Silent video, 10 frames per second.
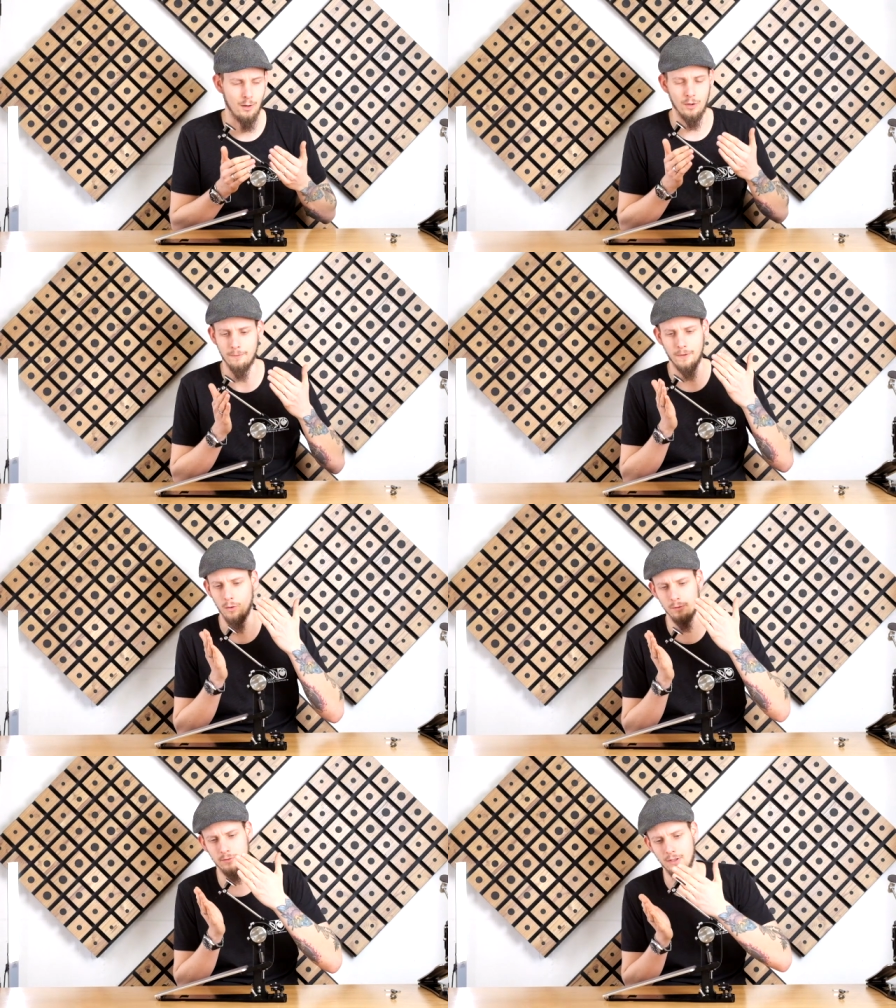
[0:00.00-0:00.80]
or if you
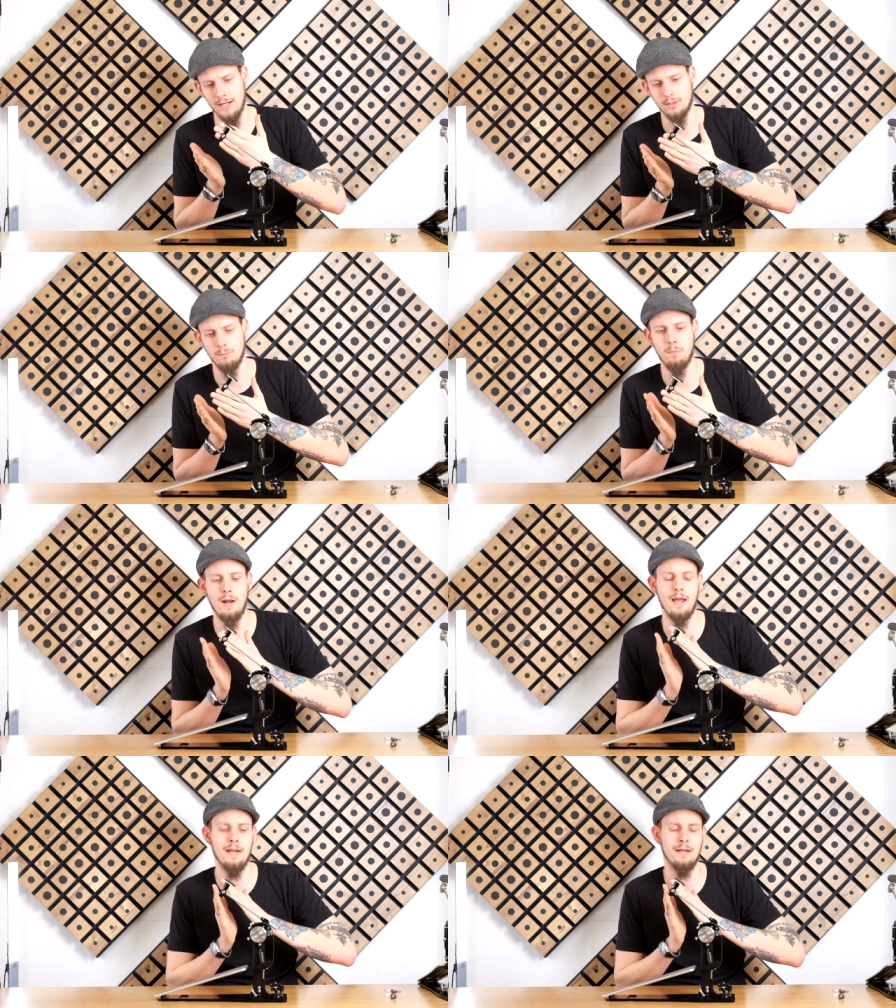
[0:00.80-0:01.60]
also like to
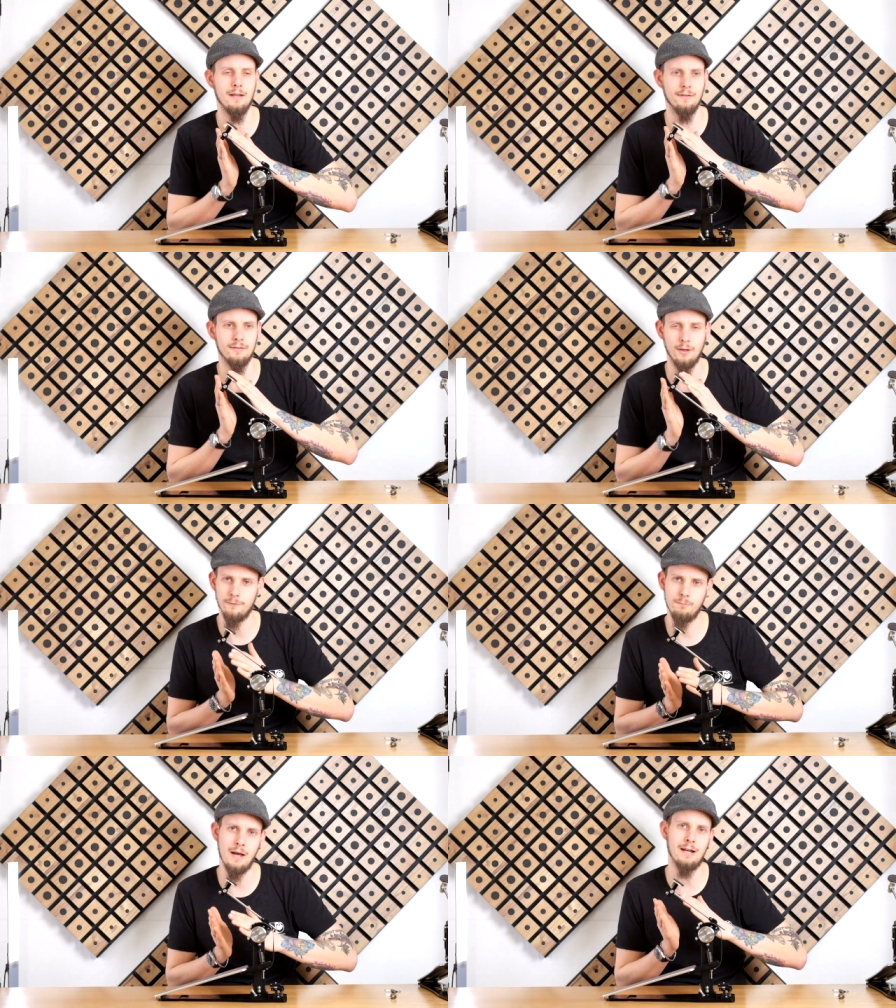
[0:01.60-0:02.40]
play a
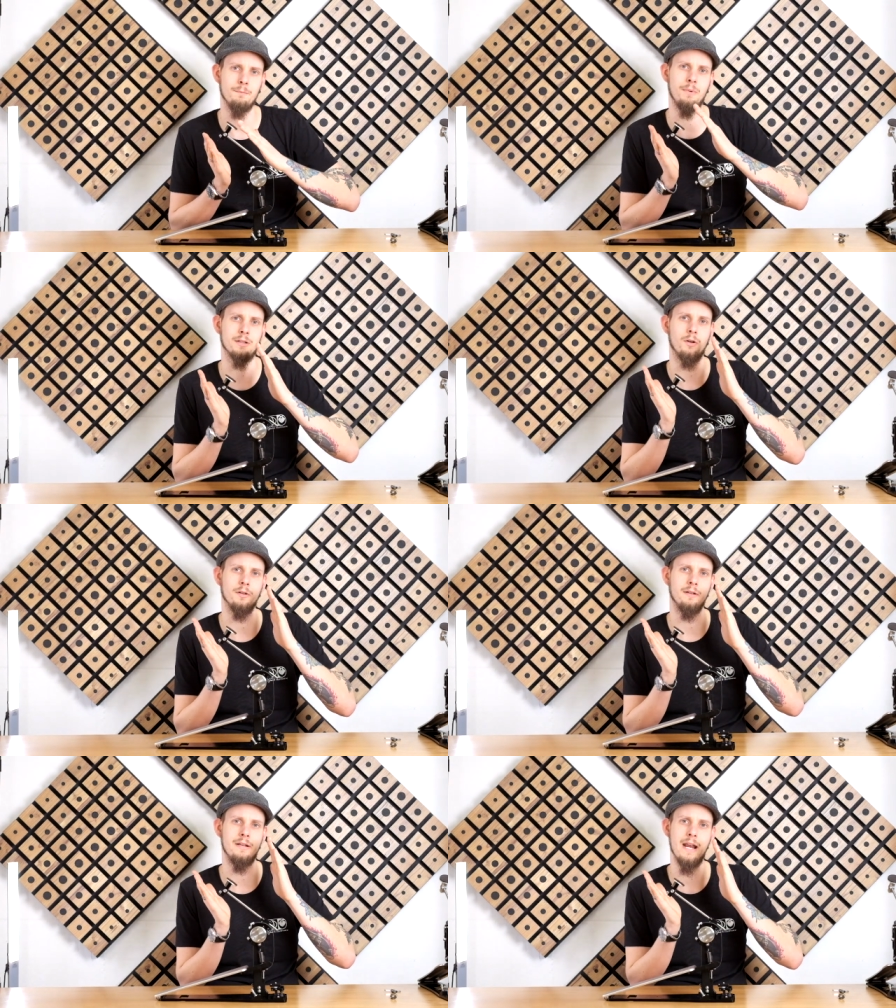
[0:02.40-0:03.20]
soft pedal but
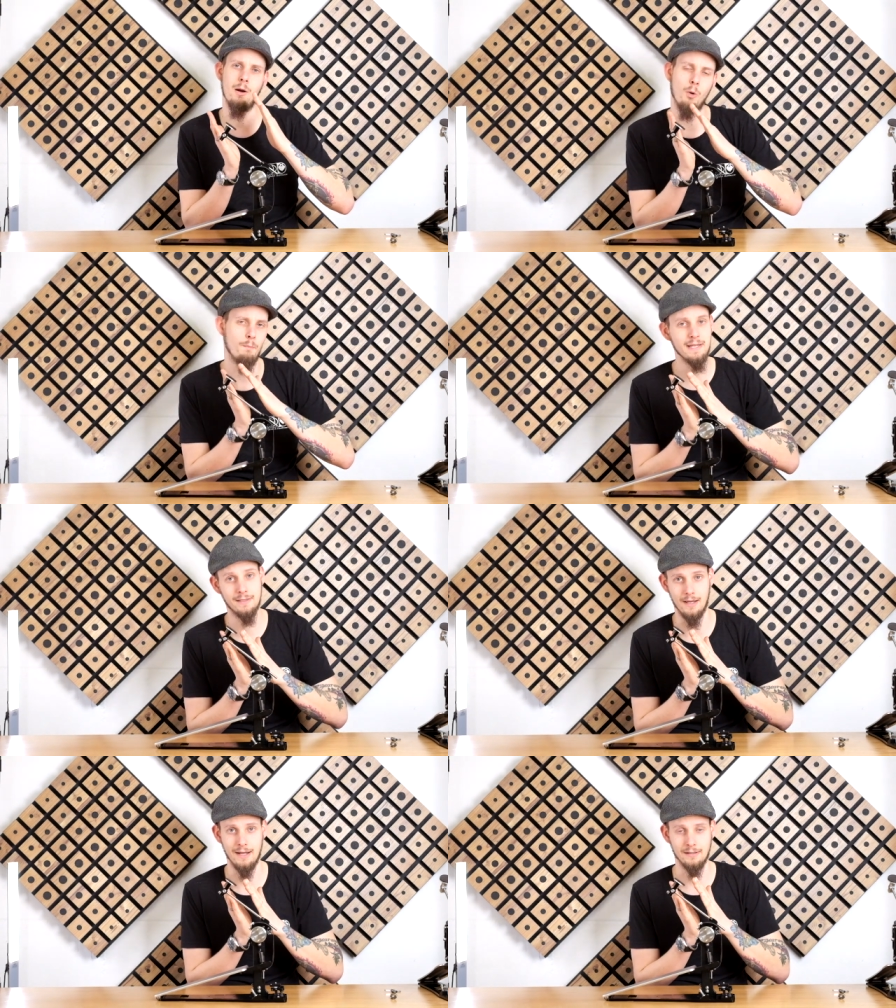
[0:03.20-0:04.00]
on a narrow
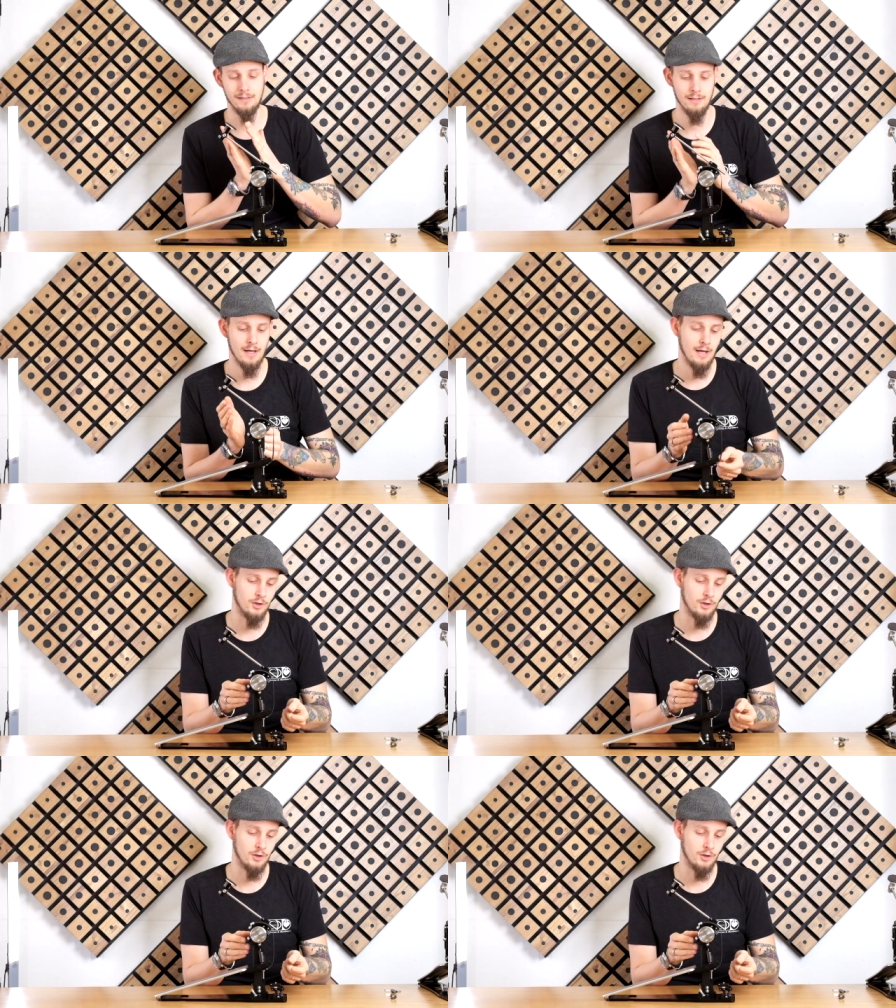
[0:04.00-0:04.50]
beta angle,